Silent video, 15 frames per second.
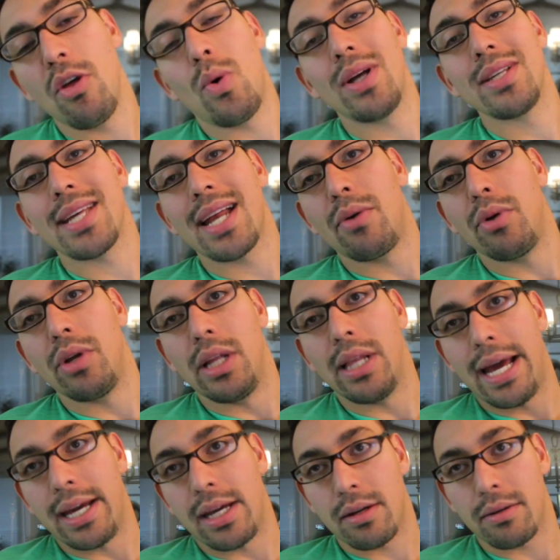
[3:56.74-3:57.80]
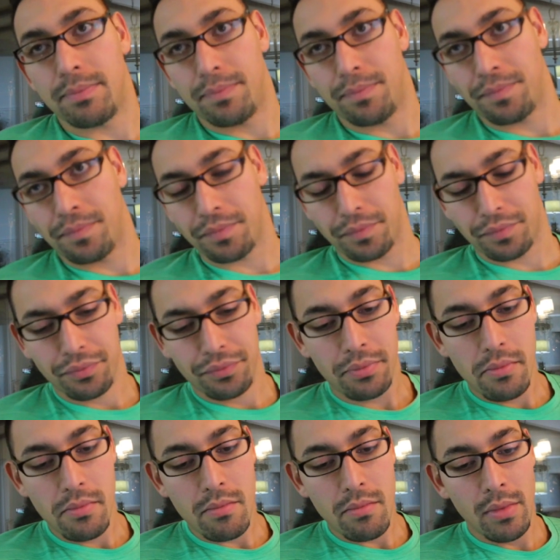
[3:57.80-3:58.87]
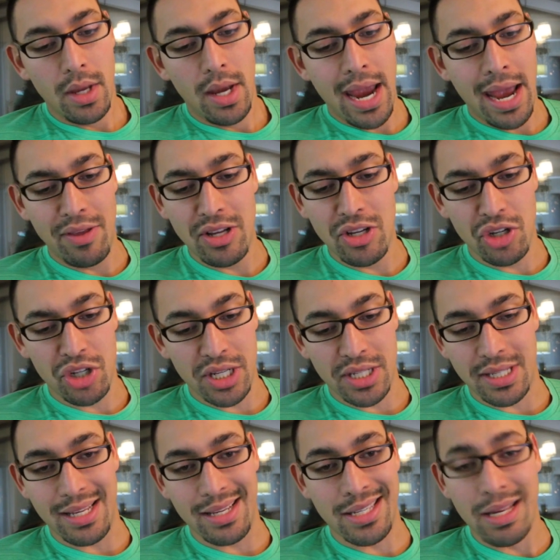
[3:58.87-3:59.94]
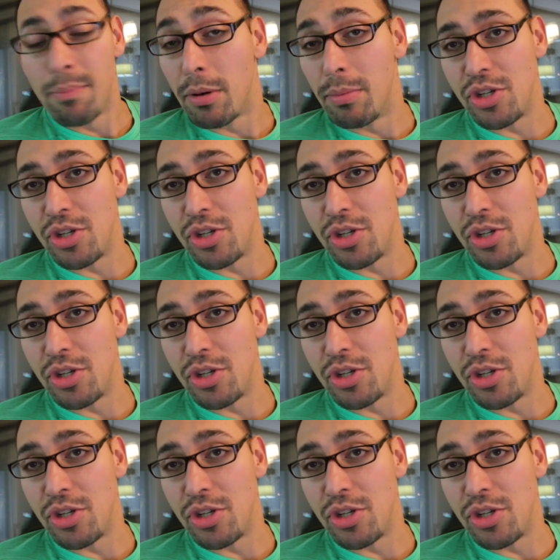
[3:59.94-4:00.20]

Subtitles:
of the ones that I really like, and these are just simple